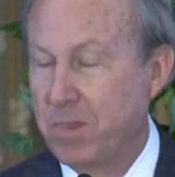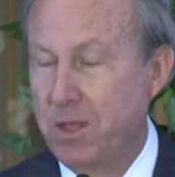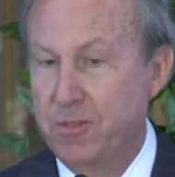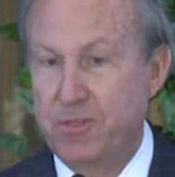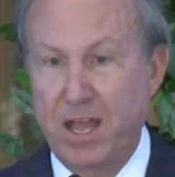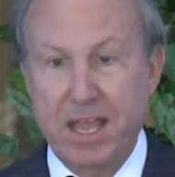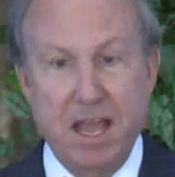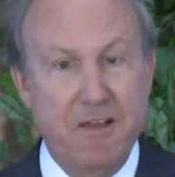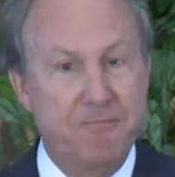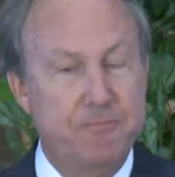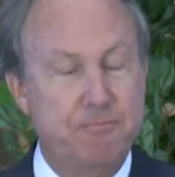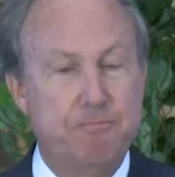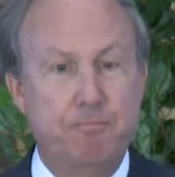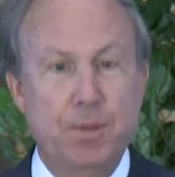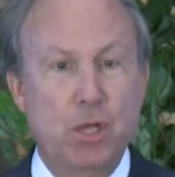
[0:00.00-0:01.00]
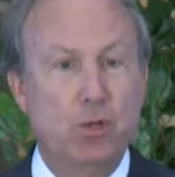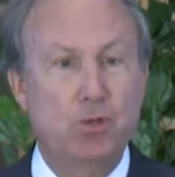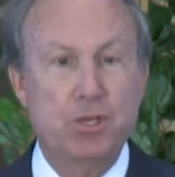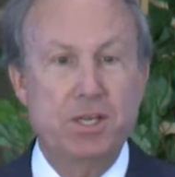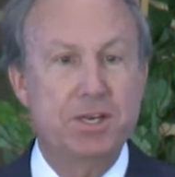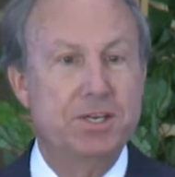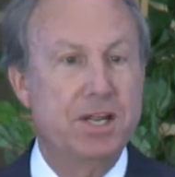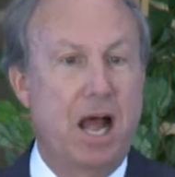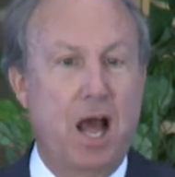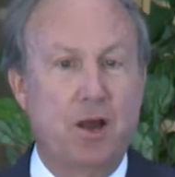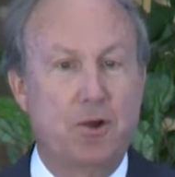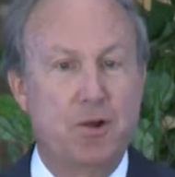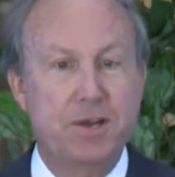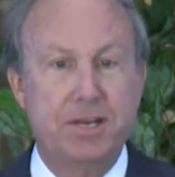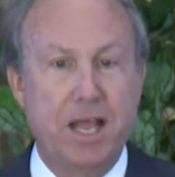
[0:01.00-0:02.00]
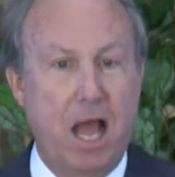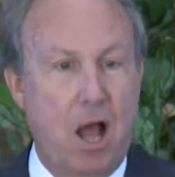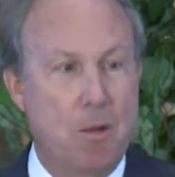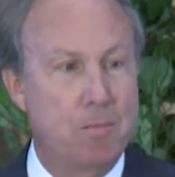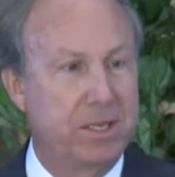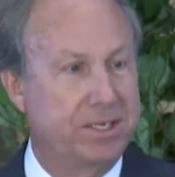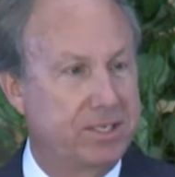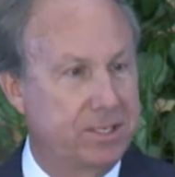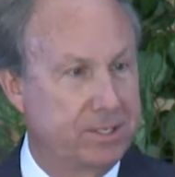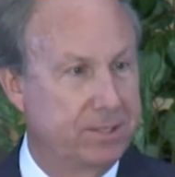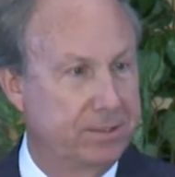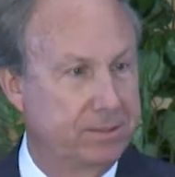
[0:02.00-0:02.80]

They have billion-dollar endowments.